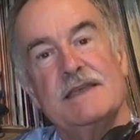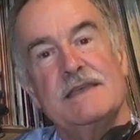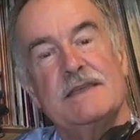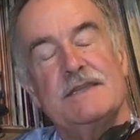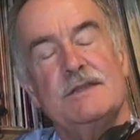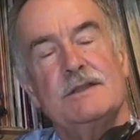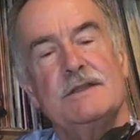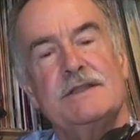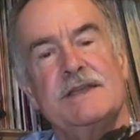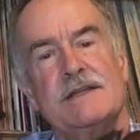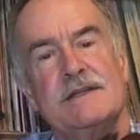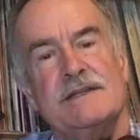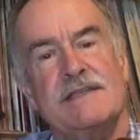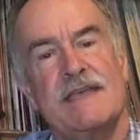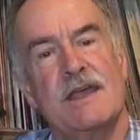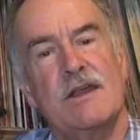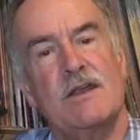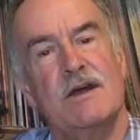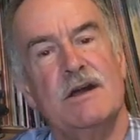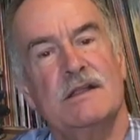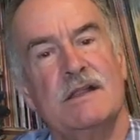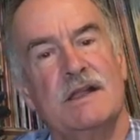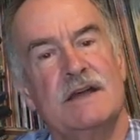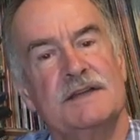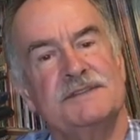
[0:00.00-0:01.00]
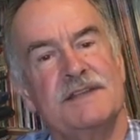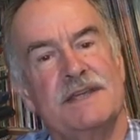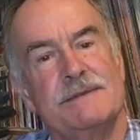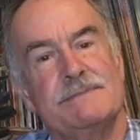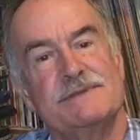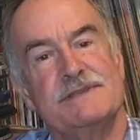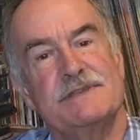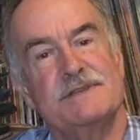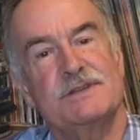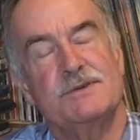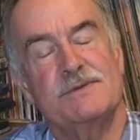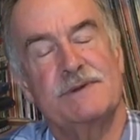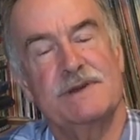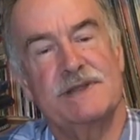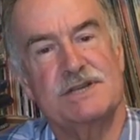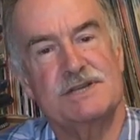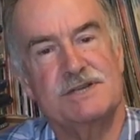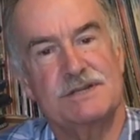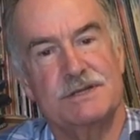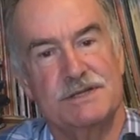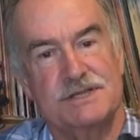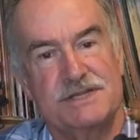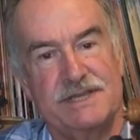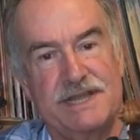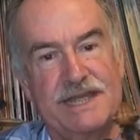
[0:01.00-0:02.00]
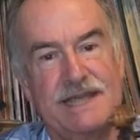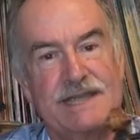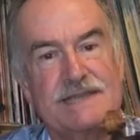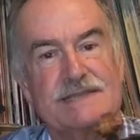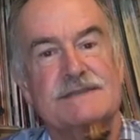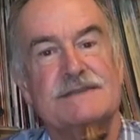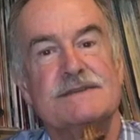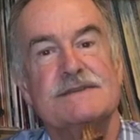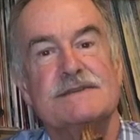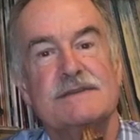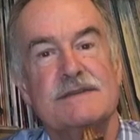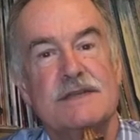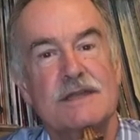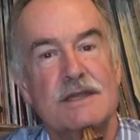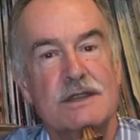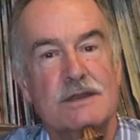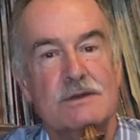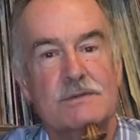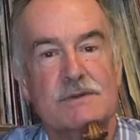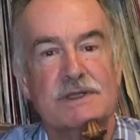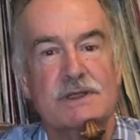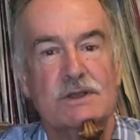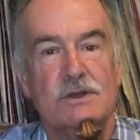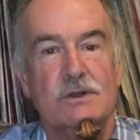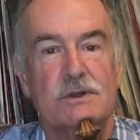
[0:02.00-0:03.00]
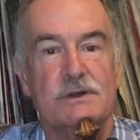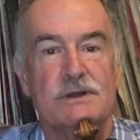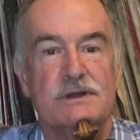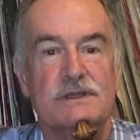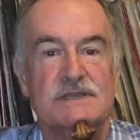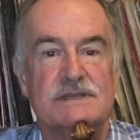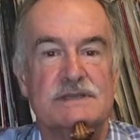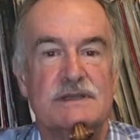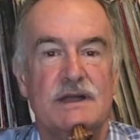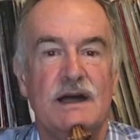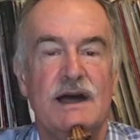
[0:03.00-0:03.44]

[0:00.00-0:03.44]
You'll hear that a lot of times in traditional jazz recordings.